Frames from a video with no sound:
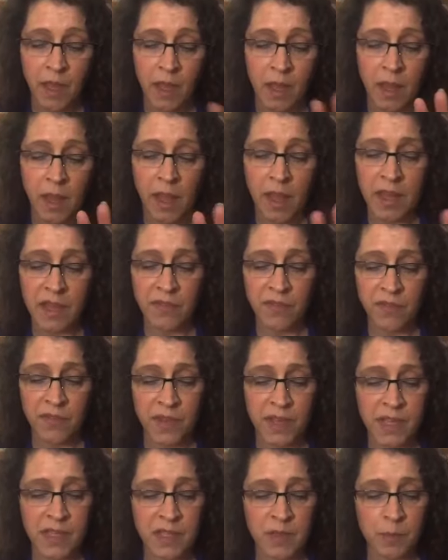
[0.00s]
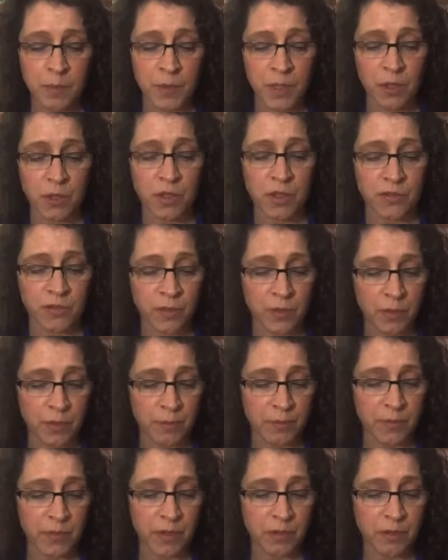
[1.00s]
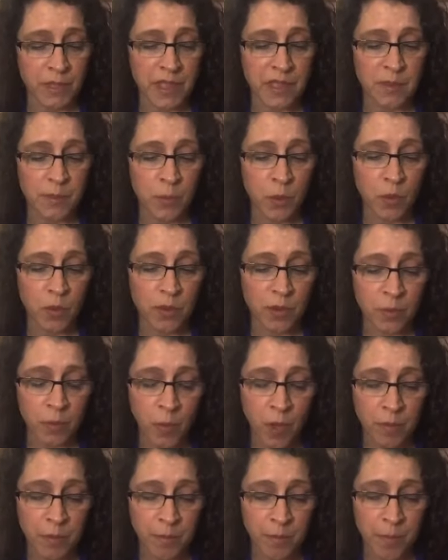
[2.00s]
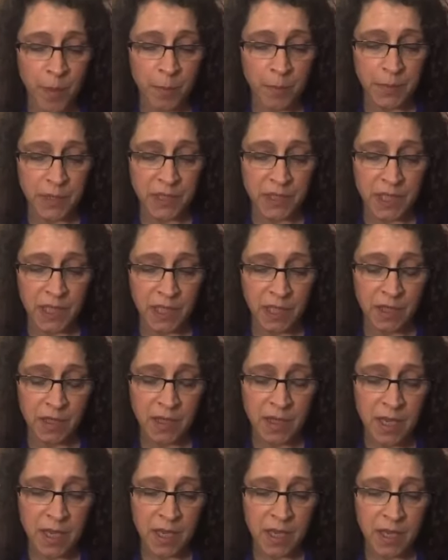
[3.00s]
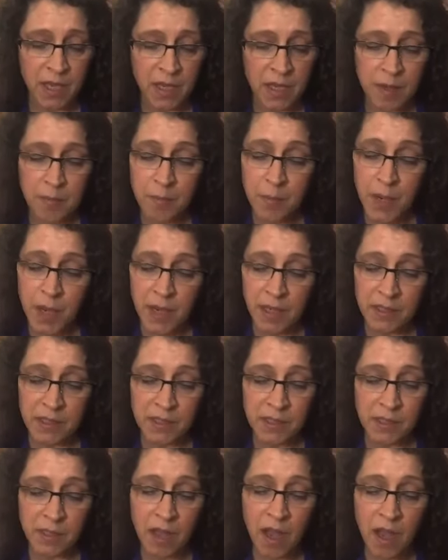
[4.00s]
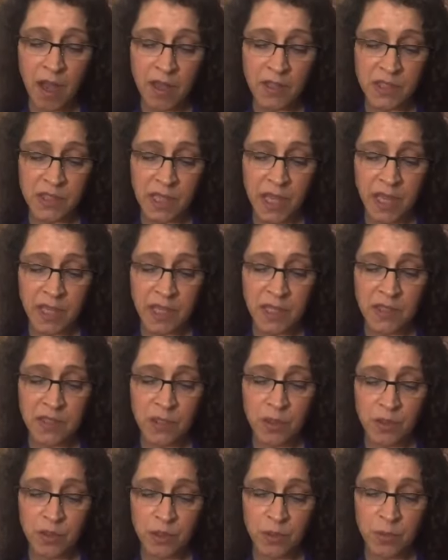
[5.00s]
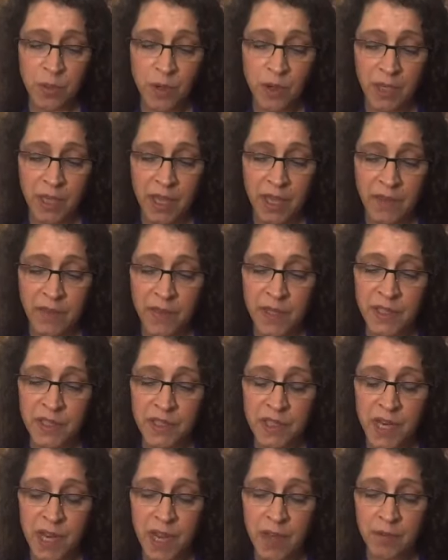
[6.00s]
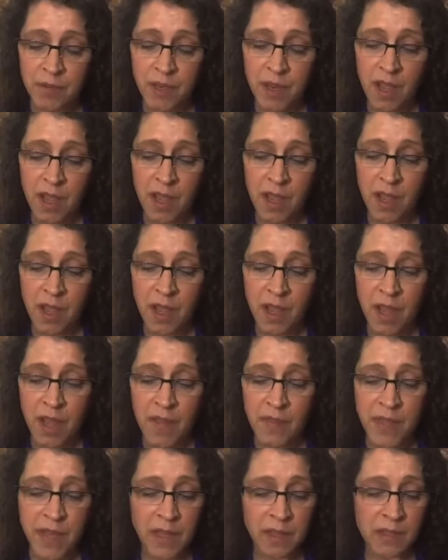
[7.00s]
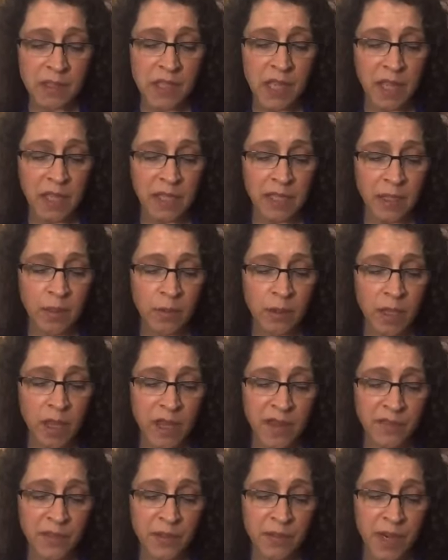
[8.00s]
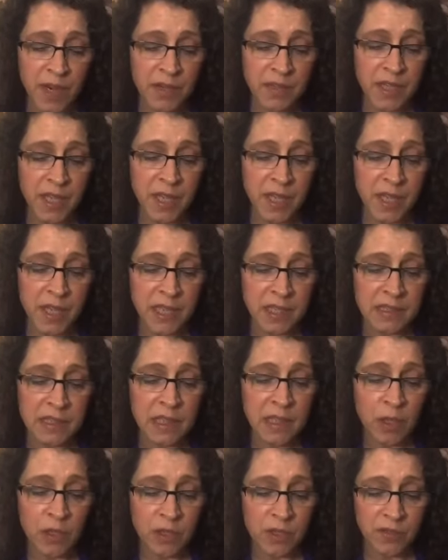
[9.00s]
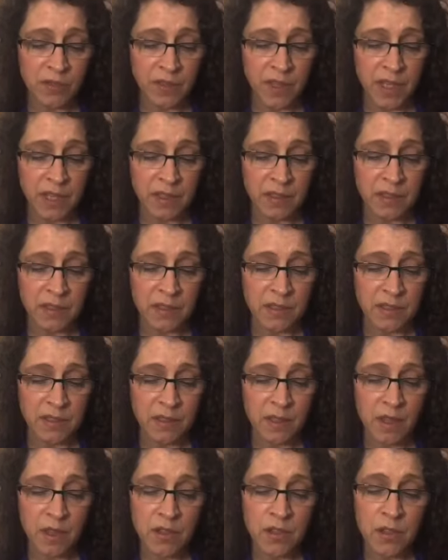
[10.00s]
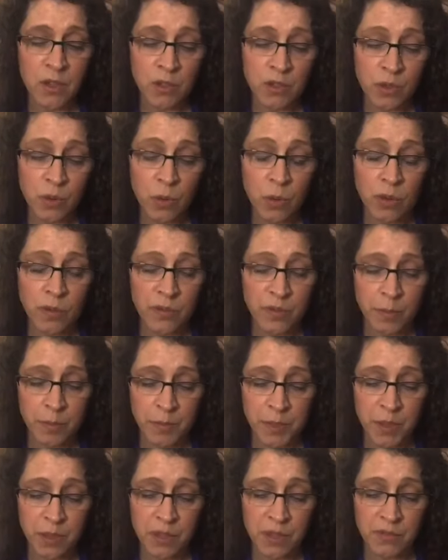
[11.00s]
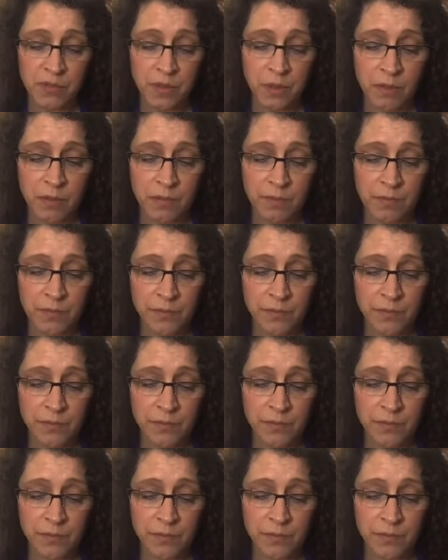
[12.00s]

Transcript: "Life is beautiful," reads more than one bumper sticker. But ask any social worker in this town, and they'll tell you life around here is a lot of things, not all of them beautiful.